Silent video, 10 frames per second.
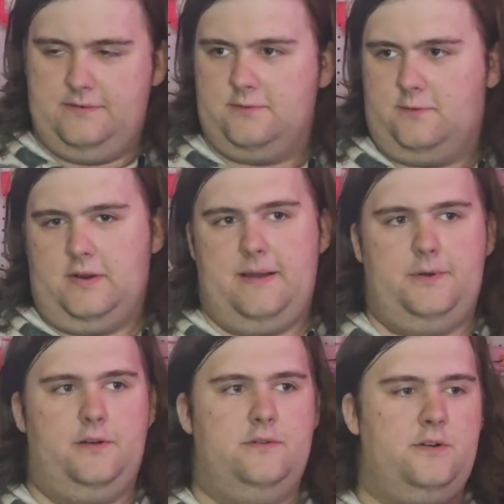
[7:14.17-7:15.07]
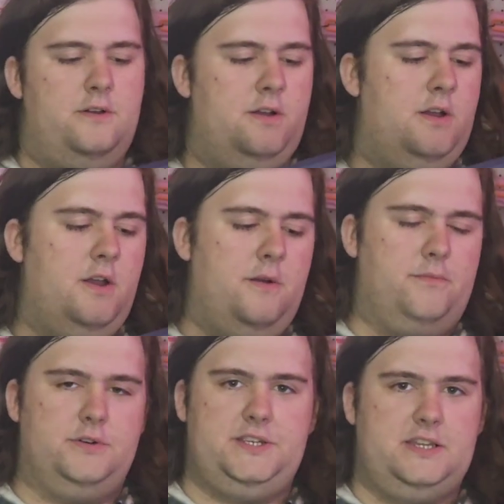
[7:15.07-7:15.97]
grab a
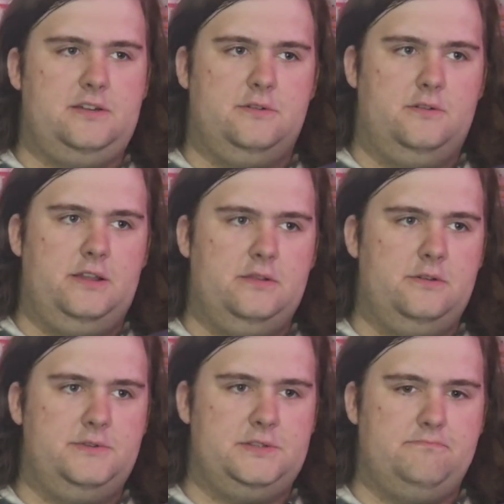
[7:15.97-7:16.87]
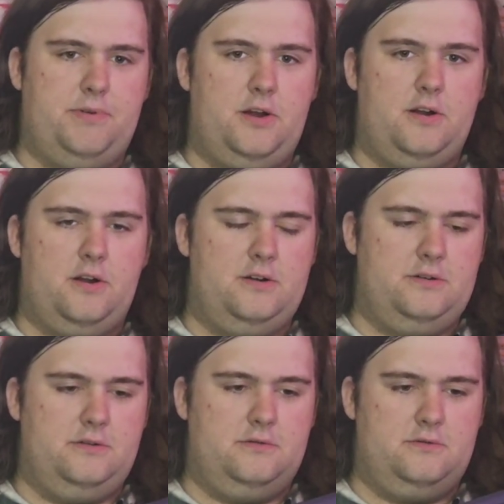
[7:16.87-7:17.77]
particularly loose bar
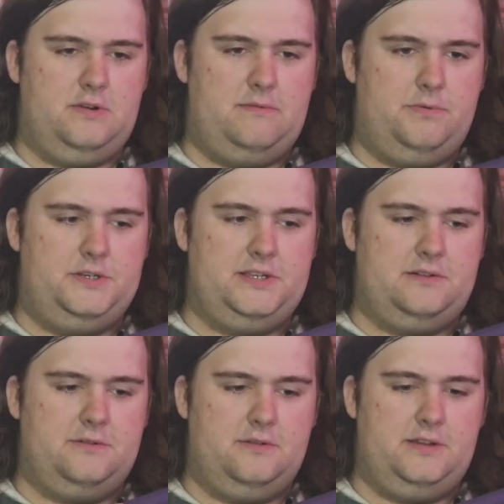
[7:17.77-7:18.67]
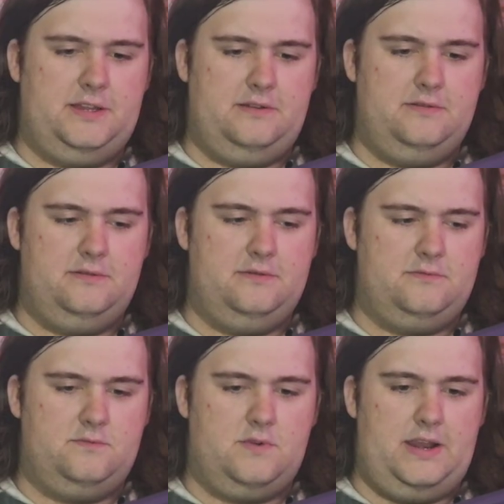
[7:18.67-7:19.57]
or grab a particularly
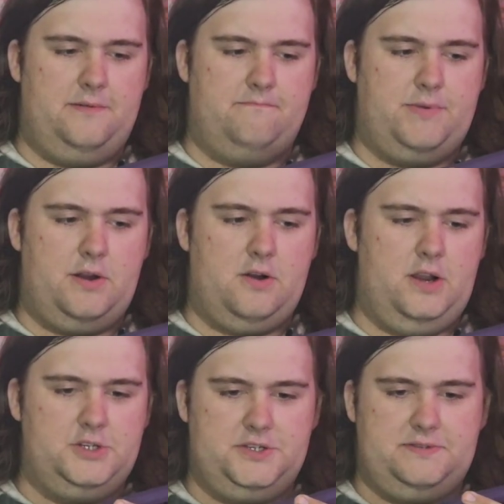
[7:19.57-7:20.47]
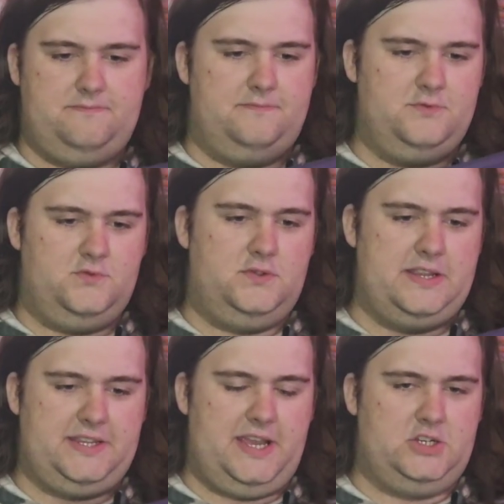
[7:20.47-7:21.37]
random bar and just
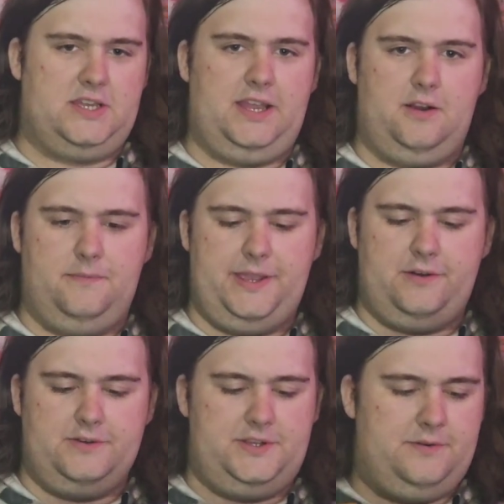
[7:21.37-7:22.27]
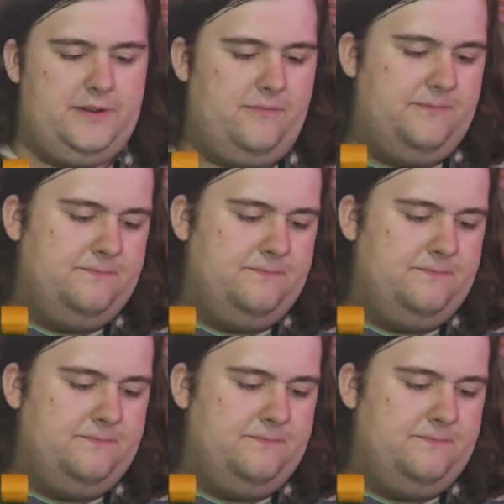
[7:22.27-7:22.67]
attach a carabiner to it.